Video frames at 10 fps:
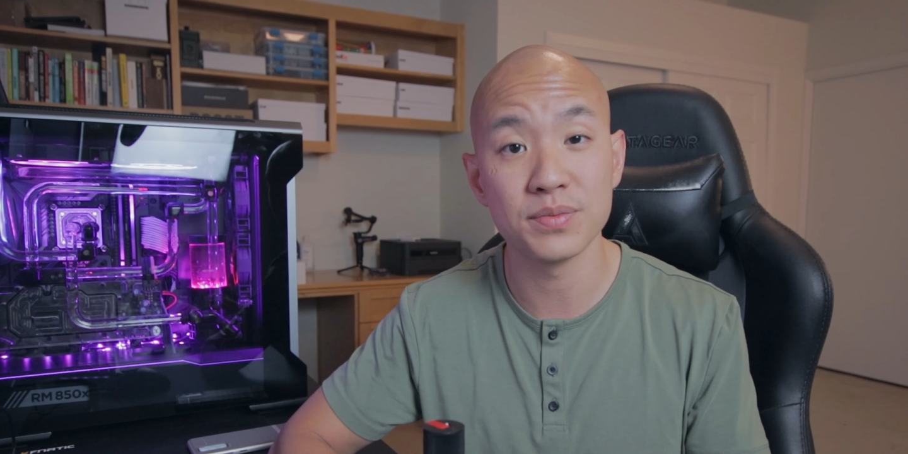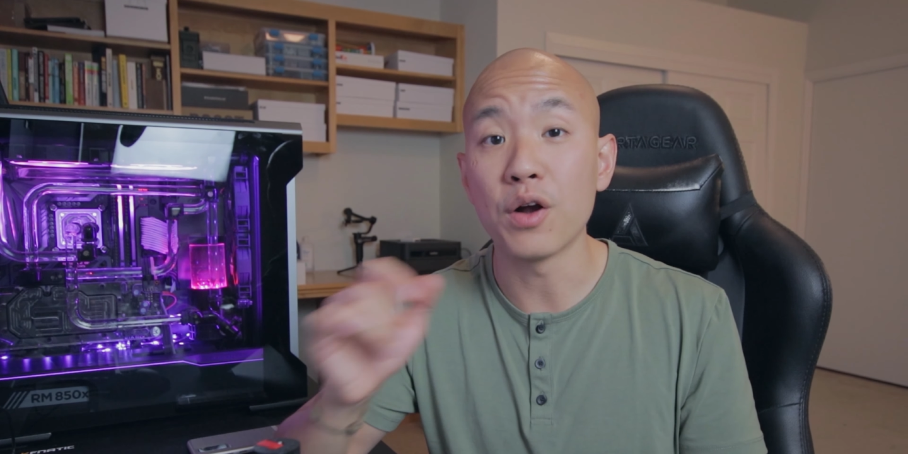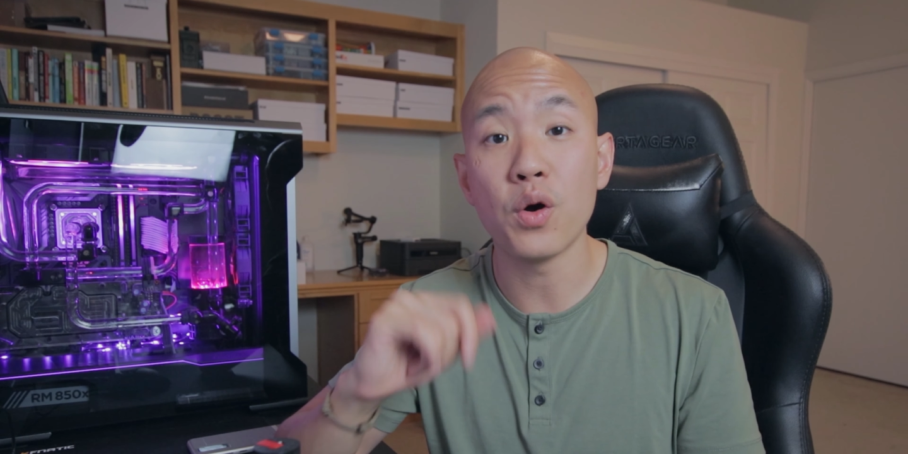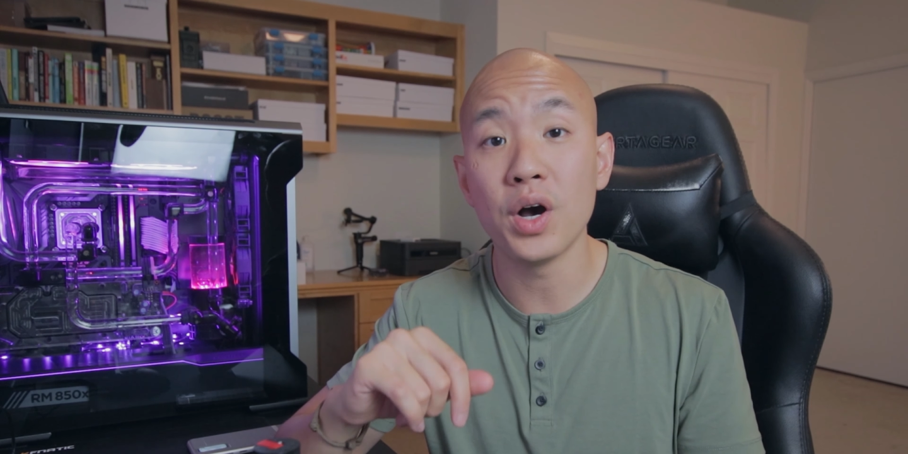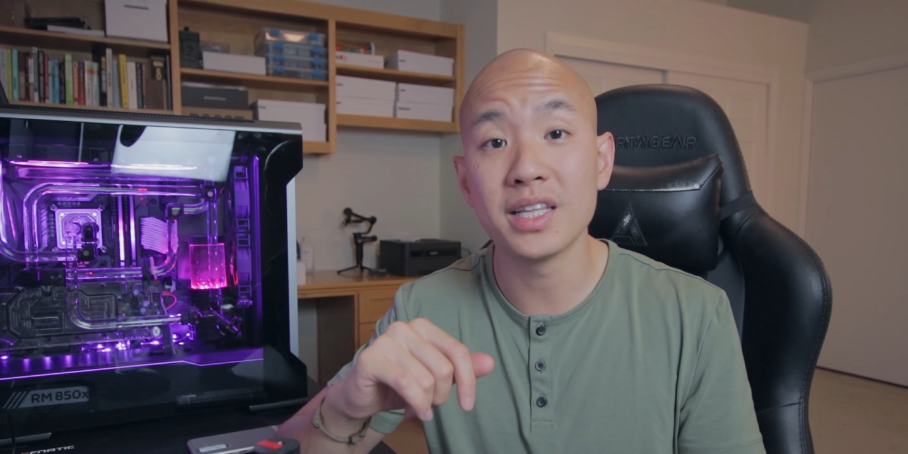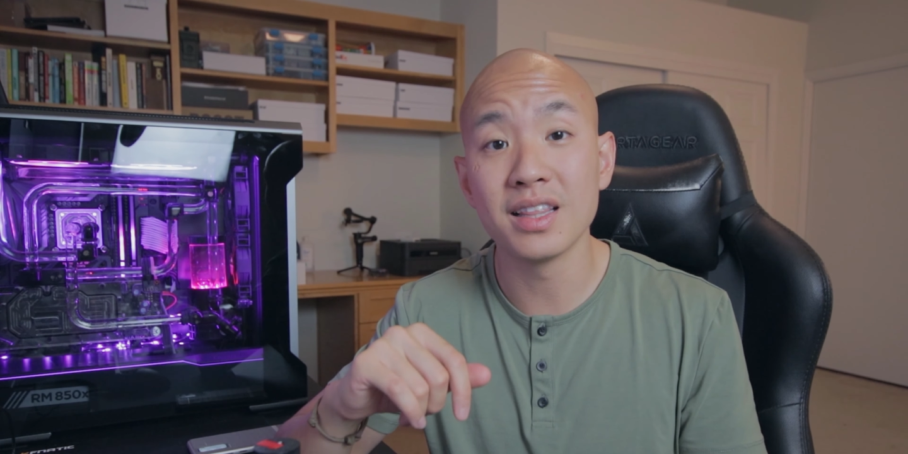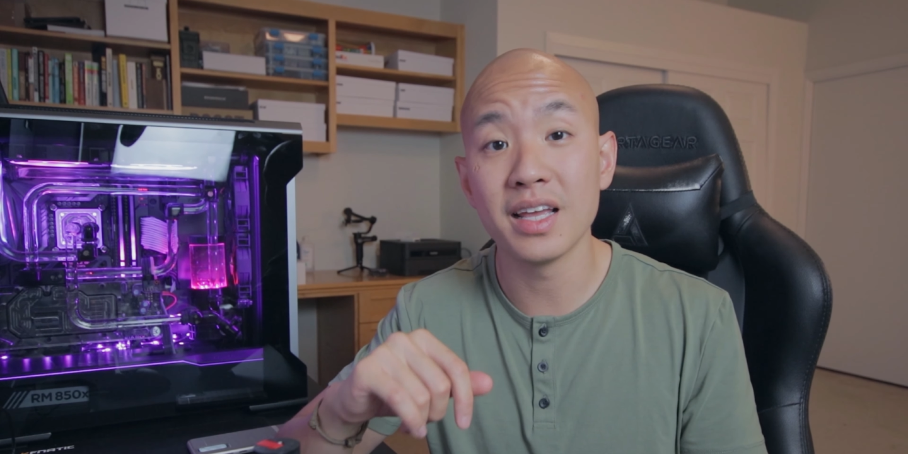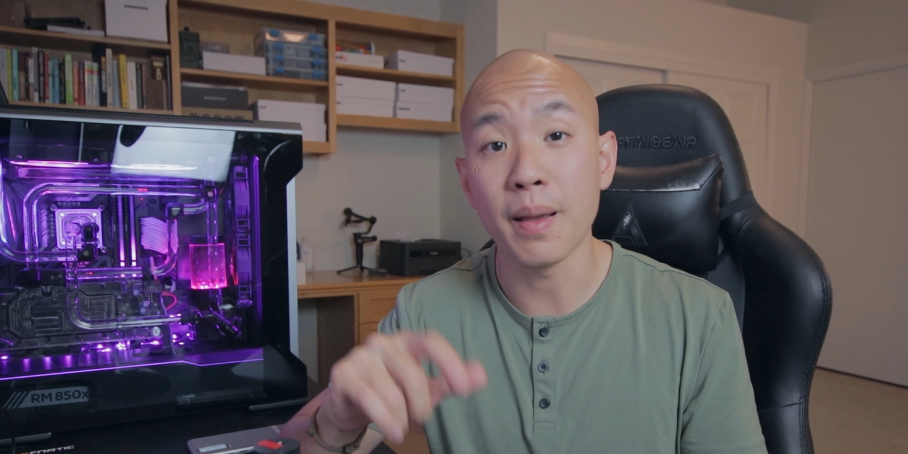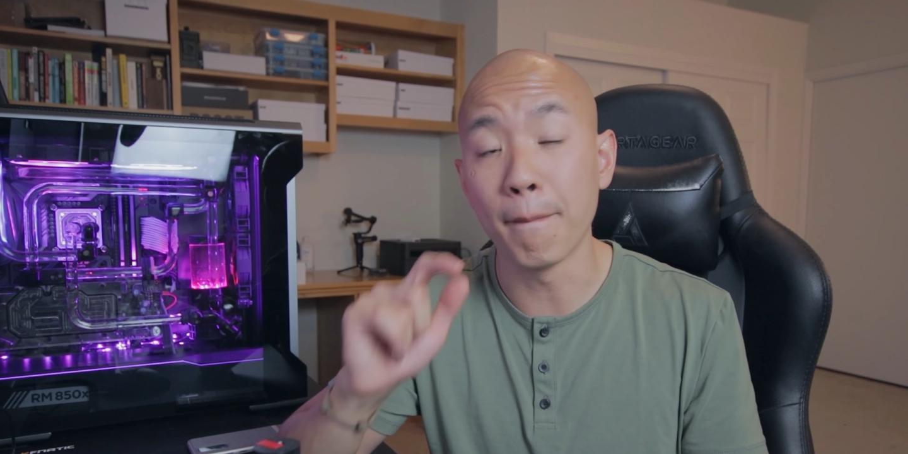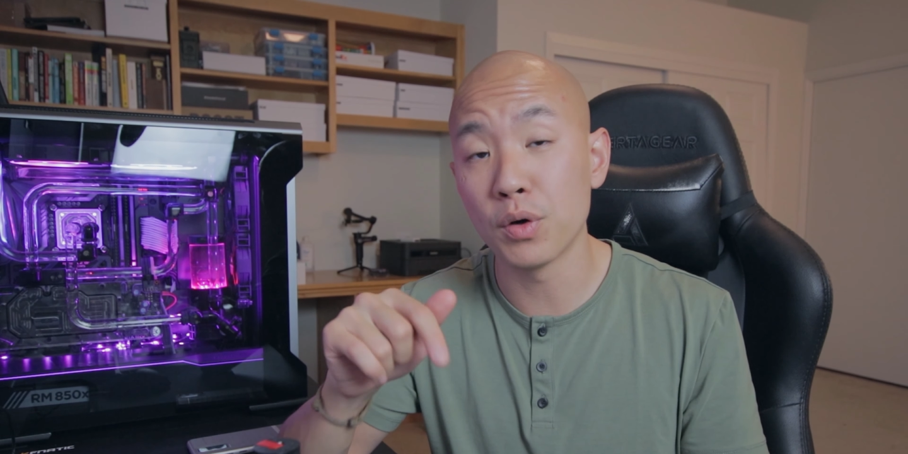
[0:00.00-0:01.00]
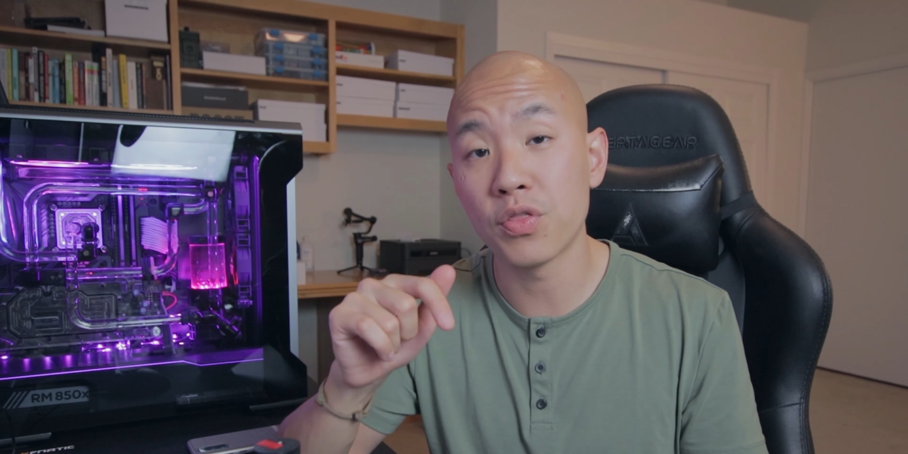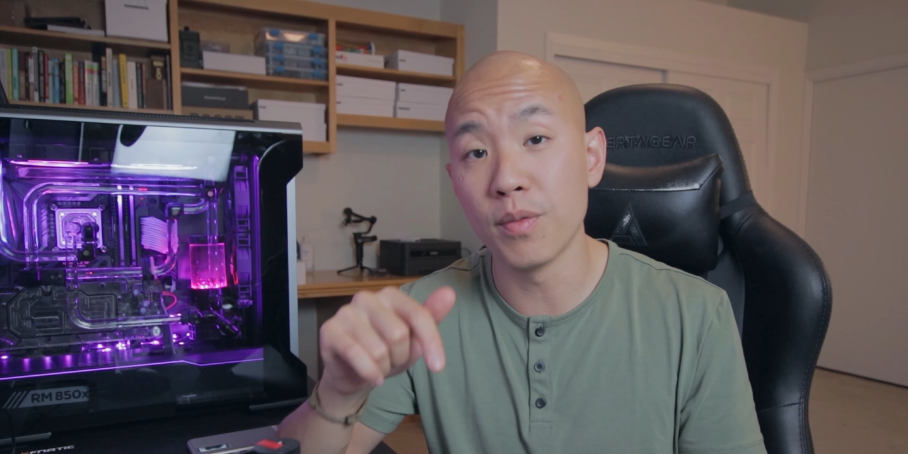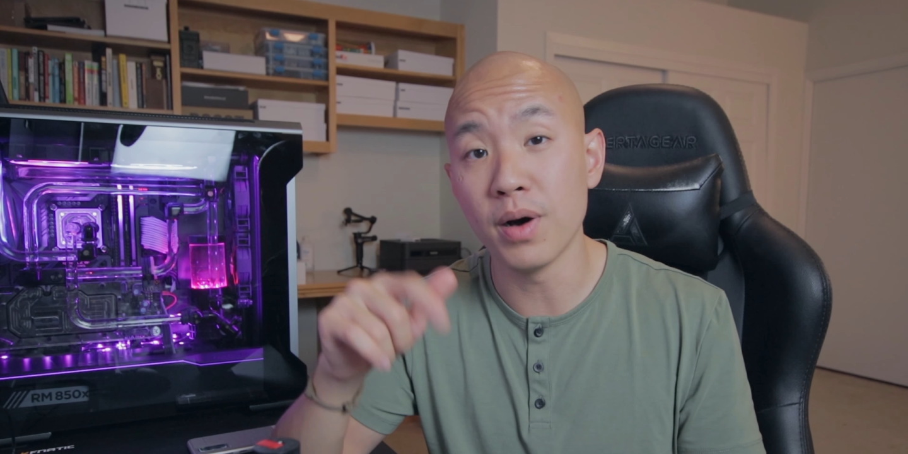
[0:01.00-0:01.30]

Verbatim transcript: I'll go ahead and link both the